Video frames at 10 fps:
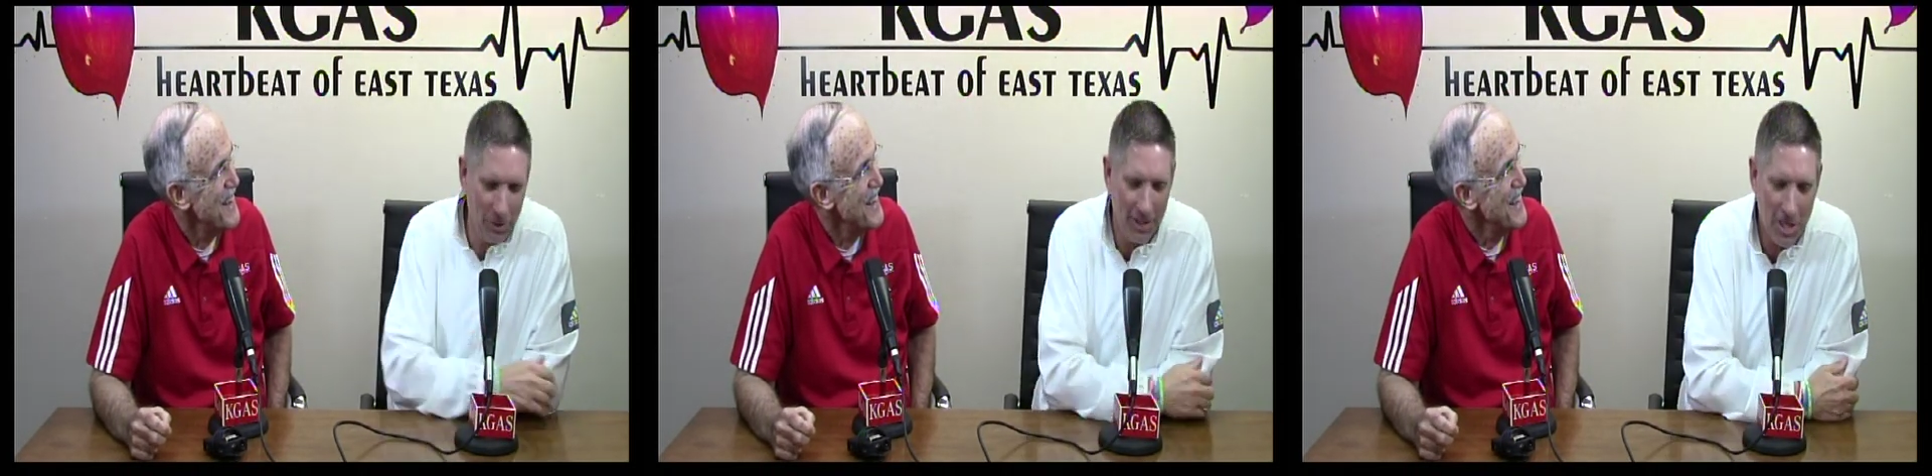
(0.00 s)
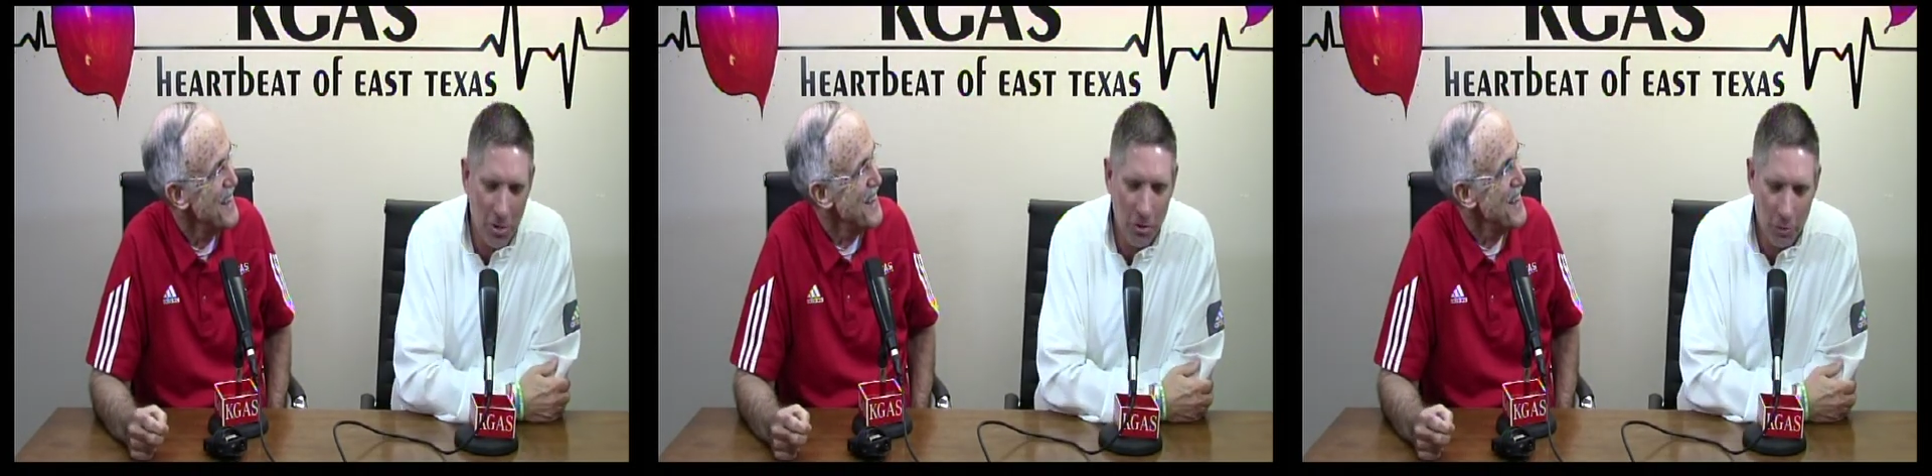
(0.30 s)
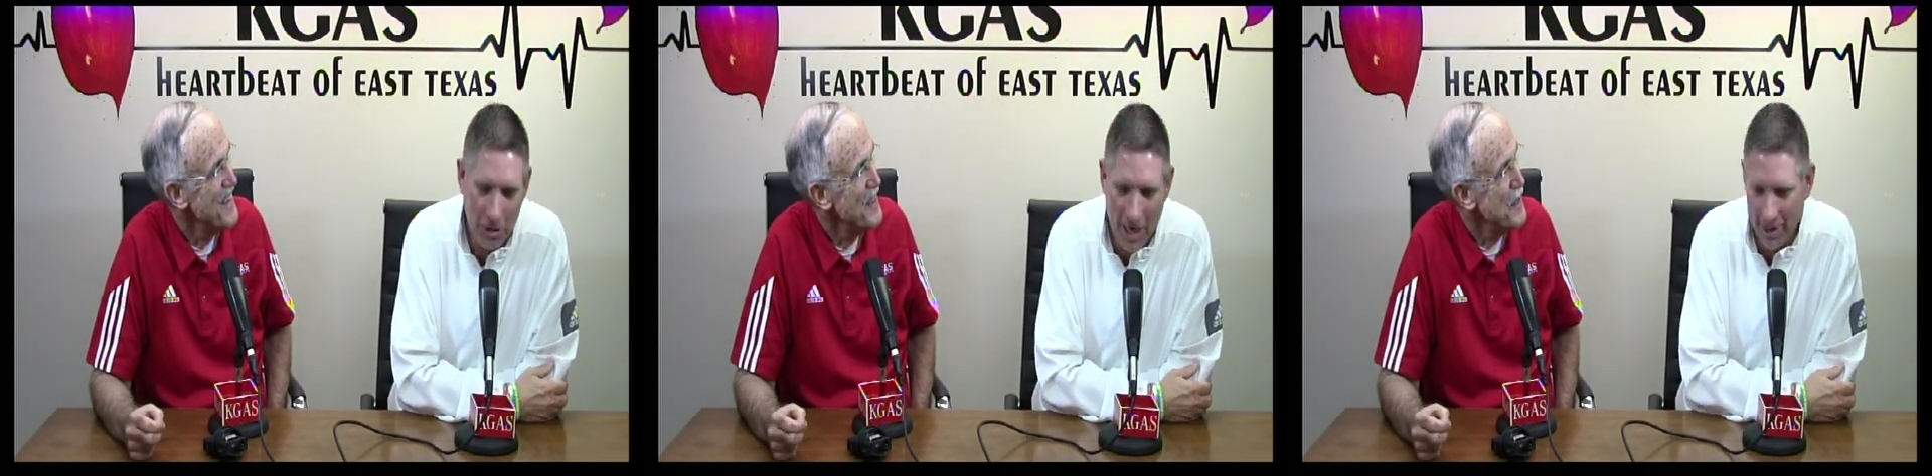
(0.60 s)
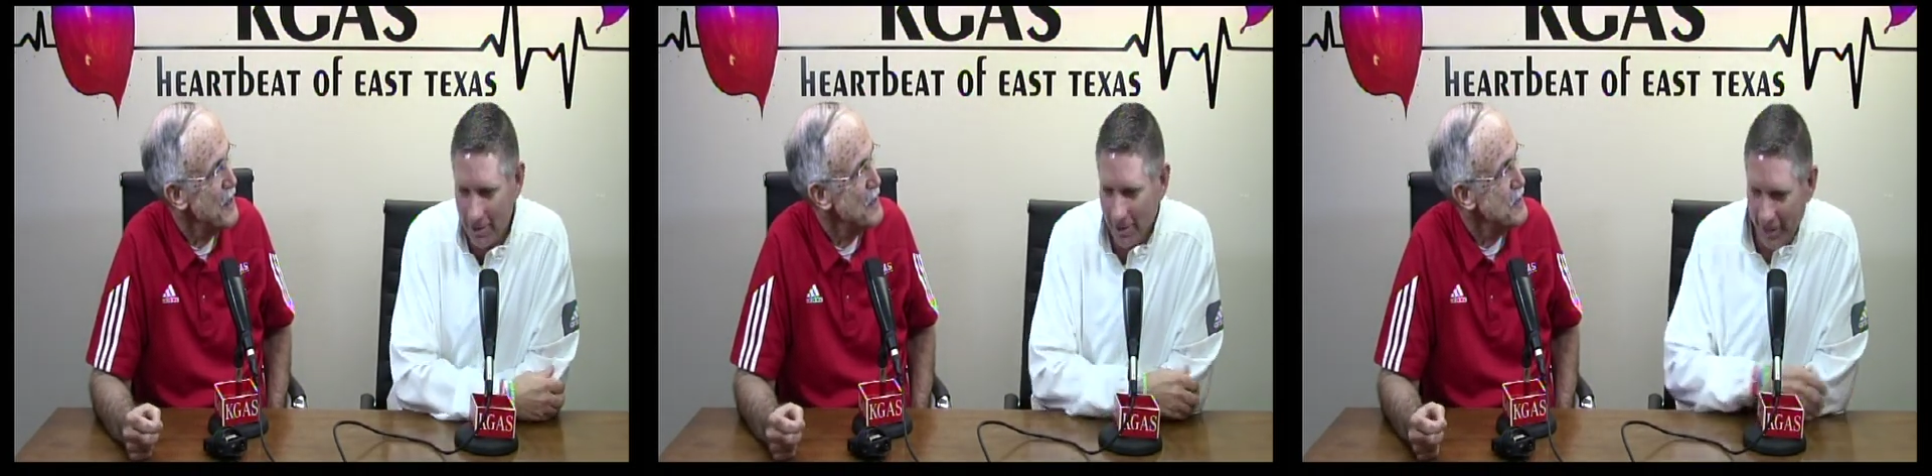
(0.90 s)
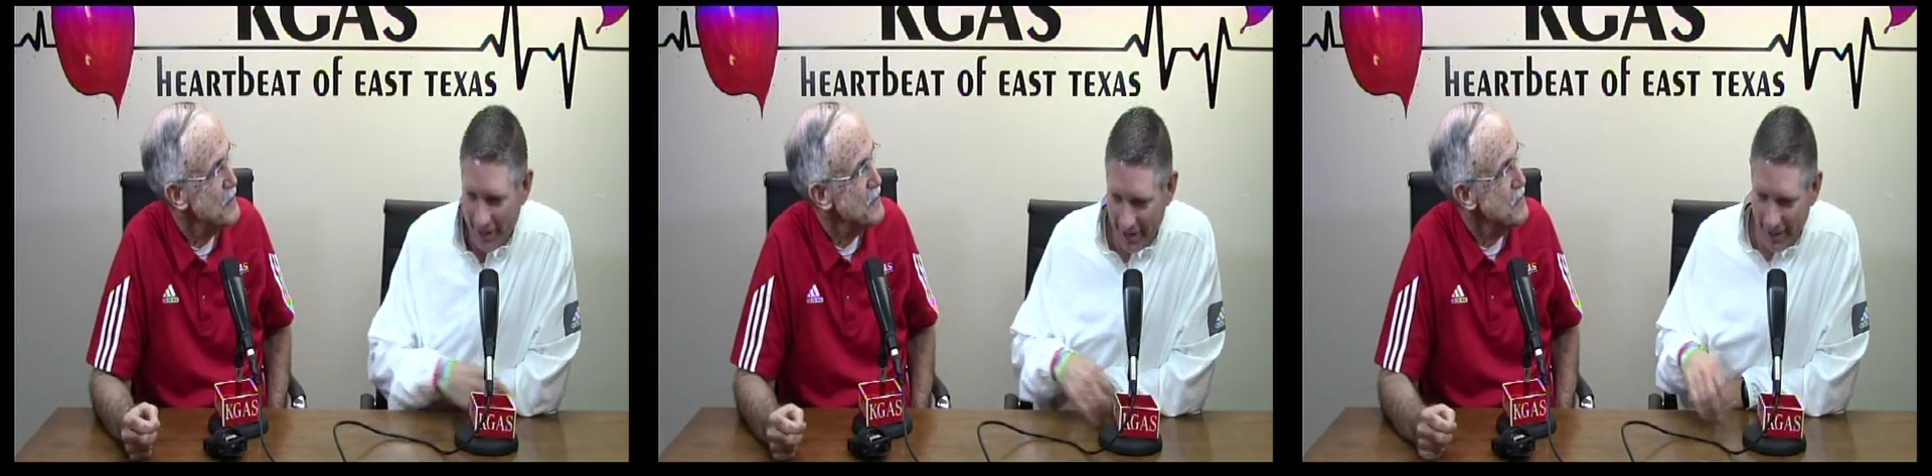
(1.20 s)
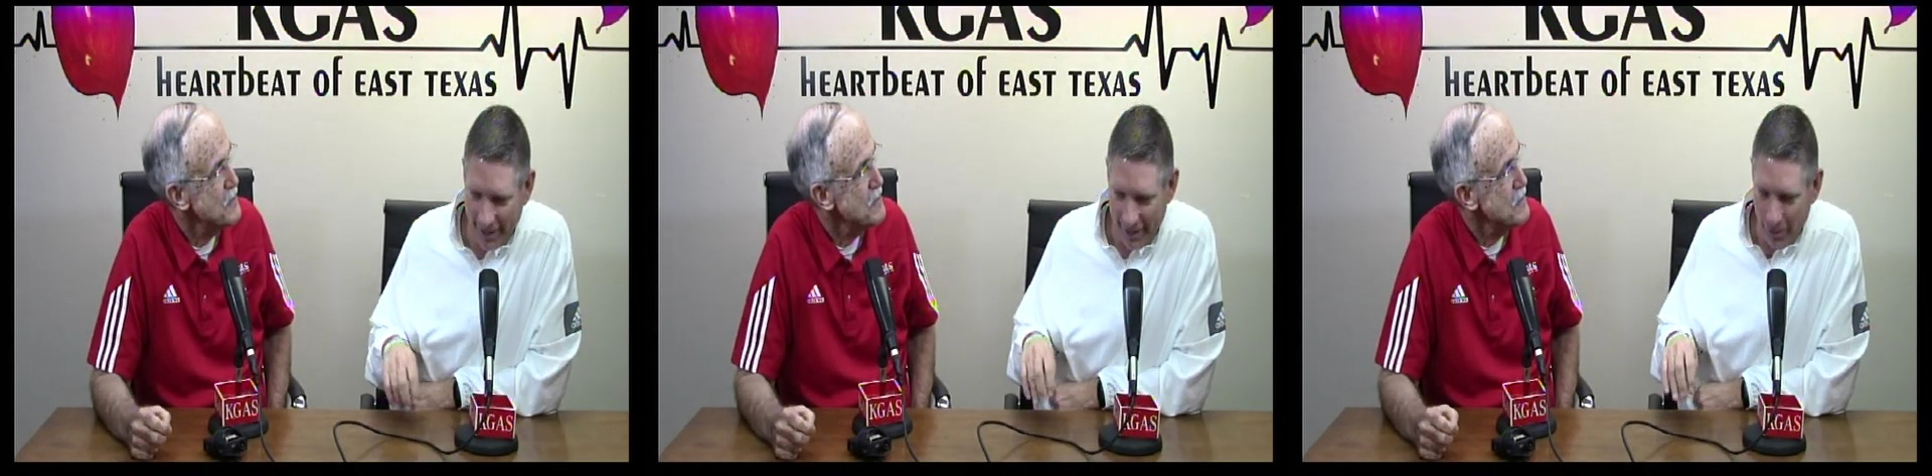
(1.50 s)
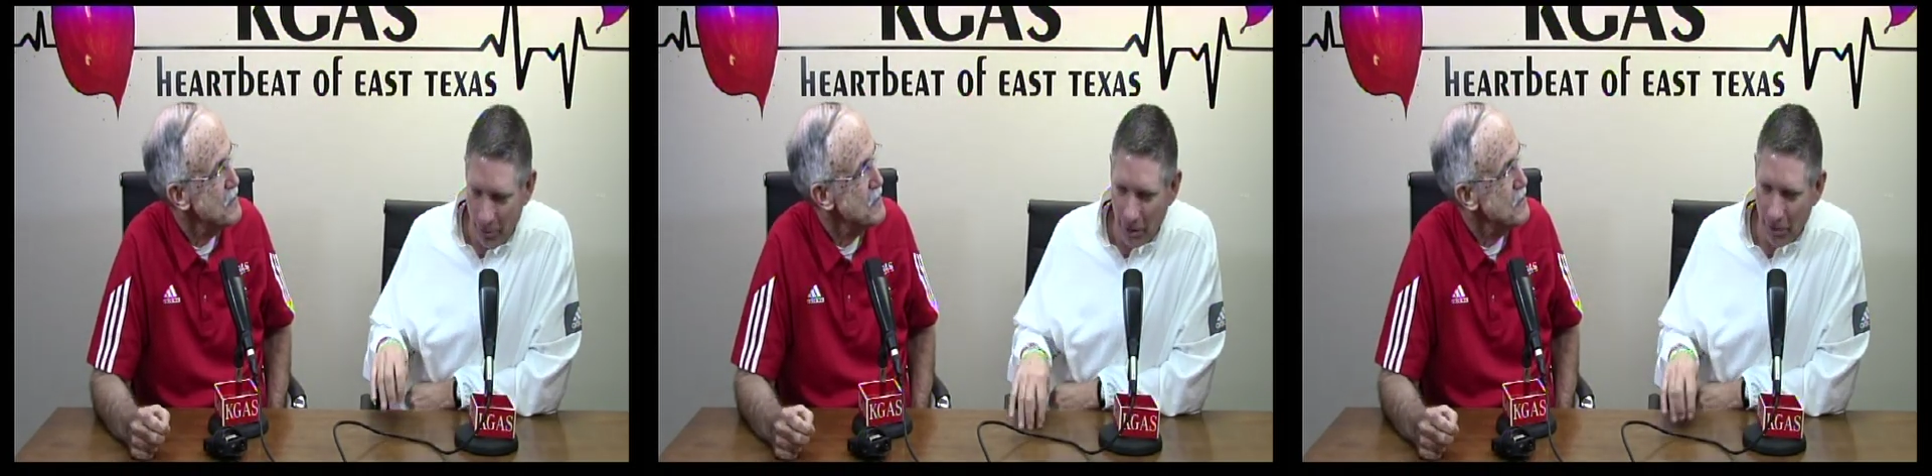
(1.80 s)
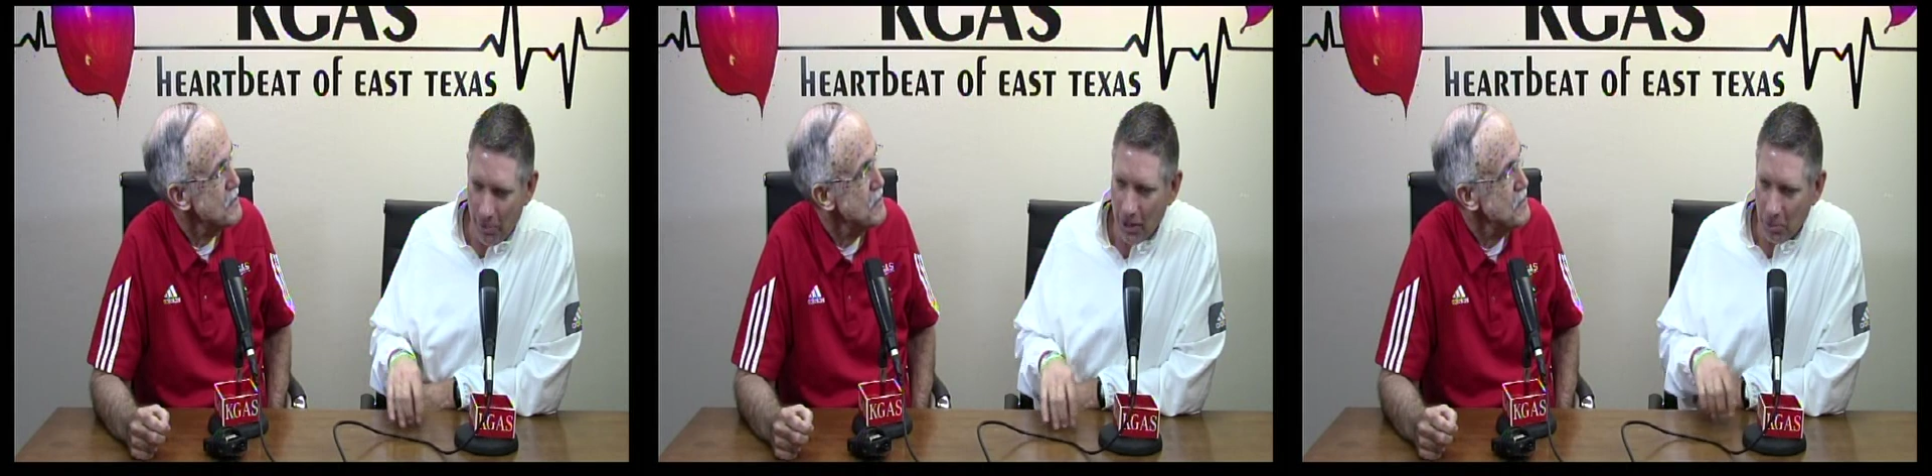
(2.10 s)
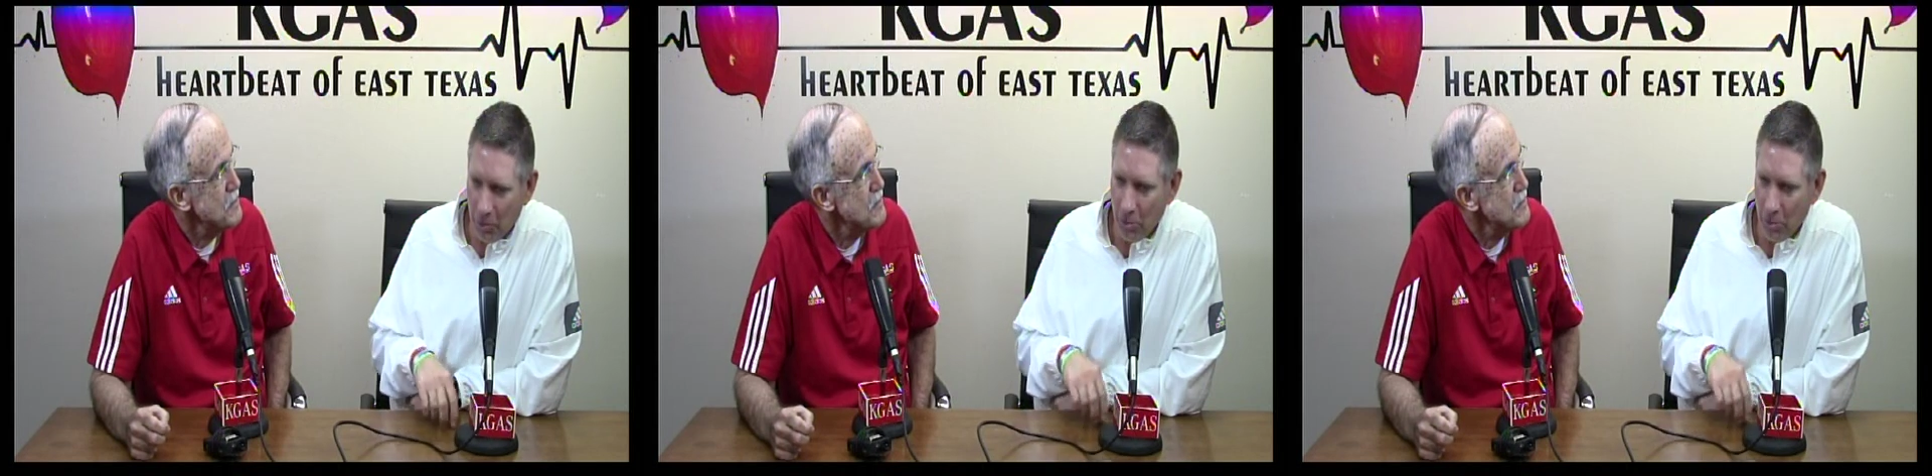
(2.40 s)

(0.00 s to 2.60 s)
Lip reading: but no, it was actually where everybody's supposed